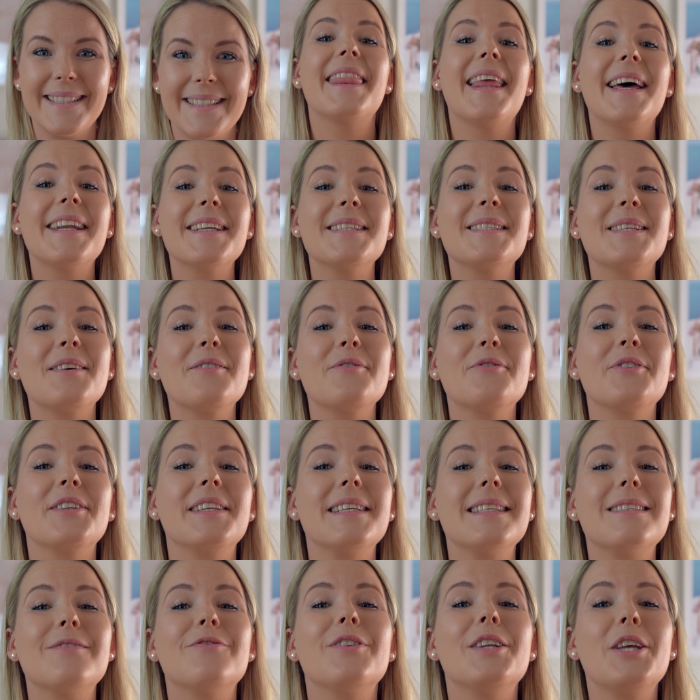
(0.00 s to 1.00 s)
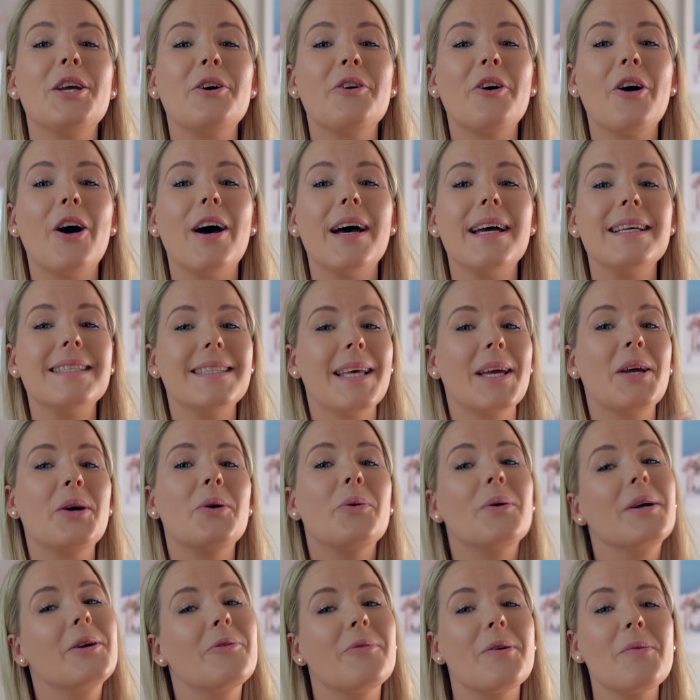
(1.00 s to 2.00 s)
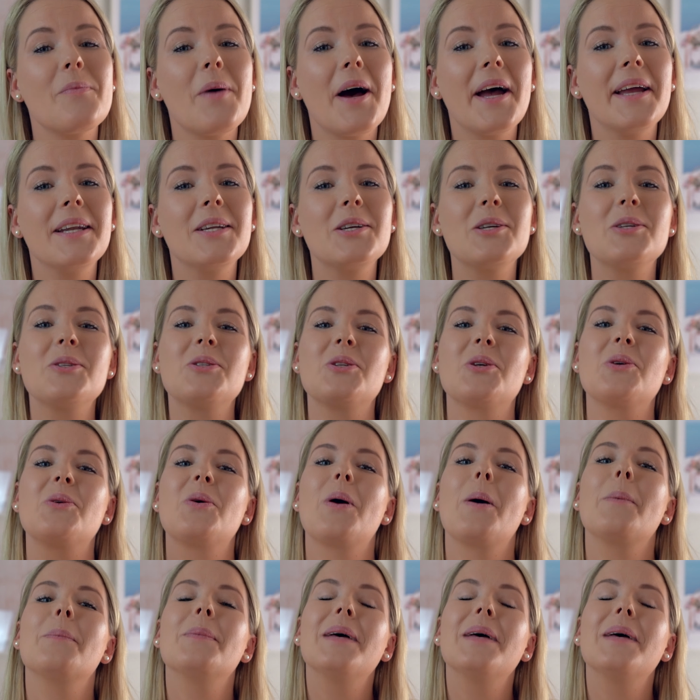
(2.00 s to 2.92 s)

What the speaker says: That is it for this video, guys. A quick reminder to